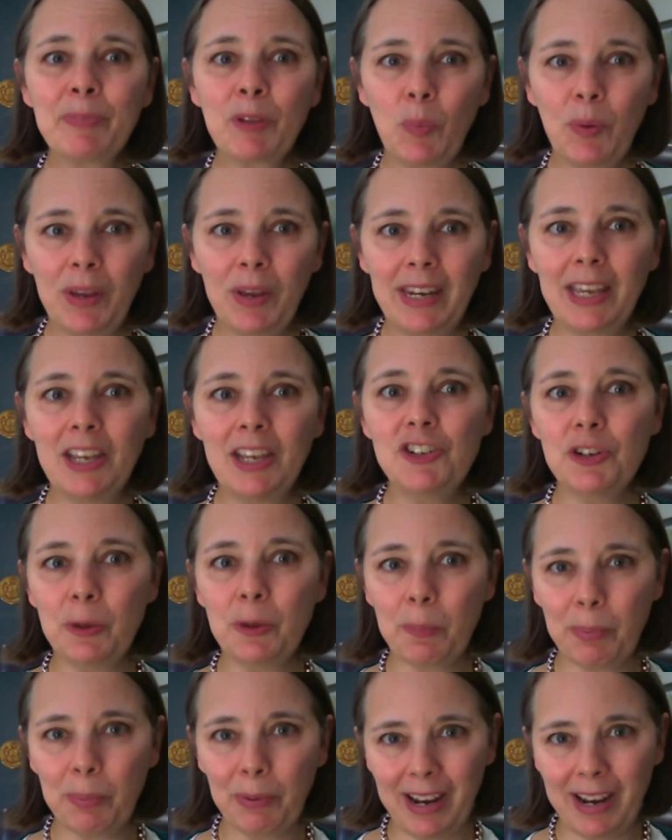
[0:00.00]
We need you to
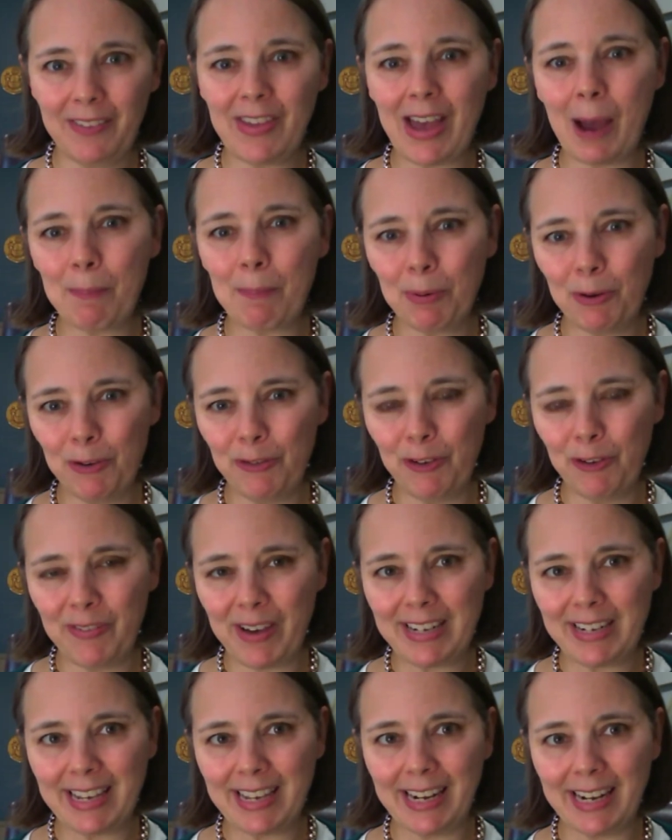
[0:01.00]
bring that proof of
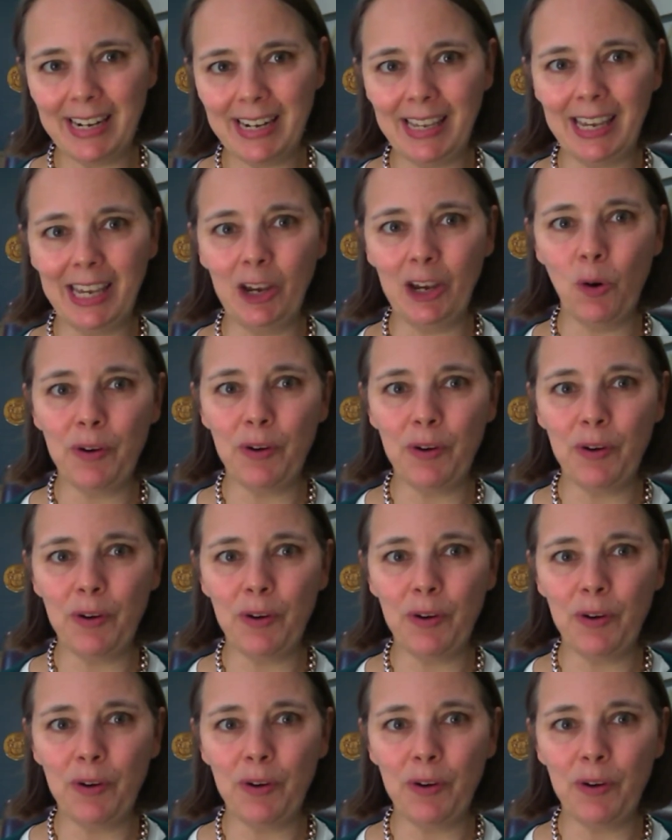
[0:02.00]
identity